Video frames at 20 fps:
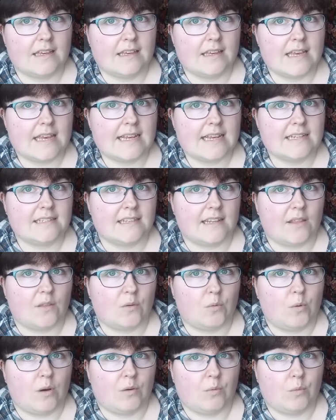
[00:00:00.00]
it's another
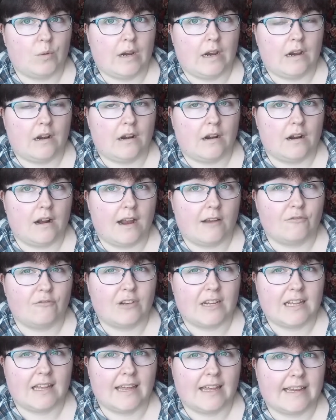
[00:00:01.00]
one where I
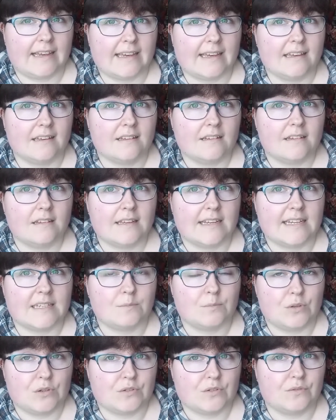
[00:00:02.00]
really like it, it's
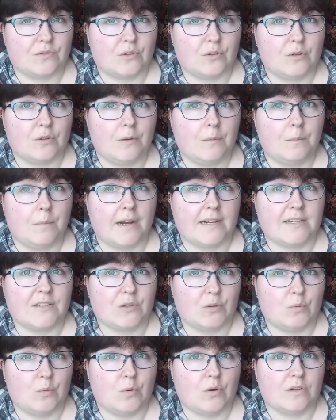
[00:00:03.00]
beautiful, but I
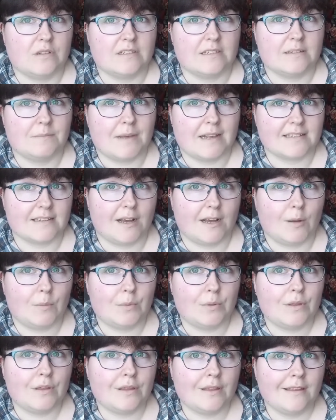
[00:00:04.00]
don't want to mess up
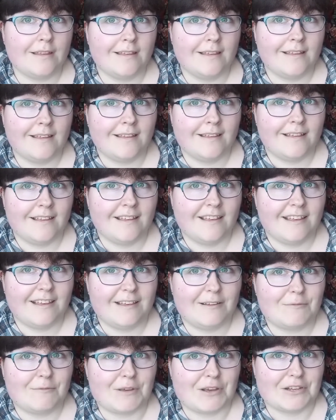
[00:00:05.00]

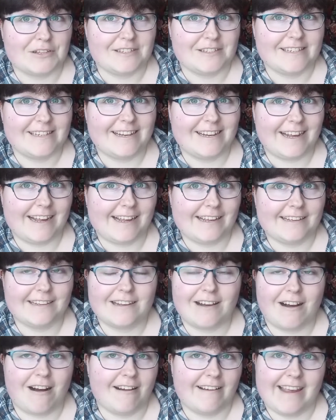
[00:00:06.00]
because I
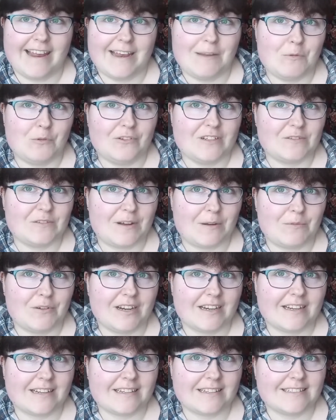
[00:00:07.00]
can't get any more of this
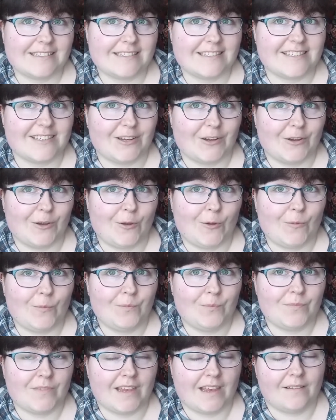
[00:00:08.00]
fabric. So
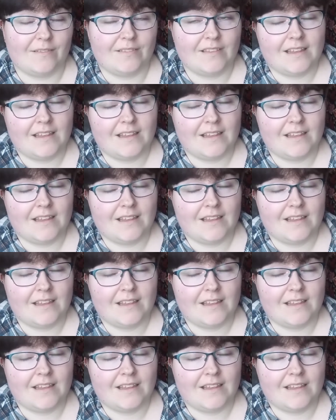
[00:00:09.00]
yeah.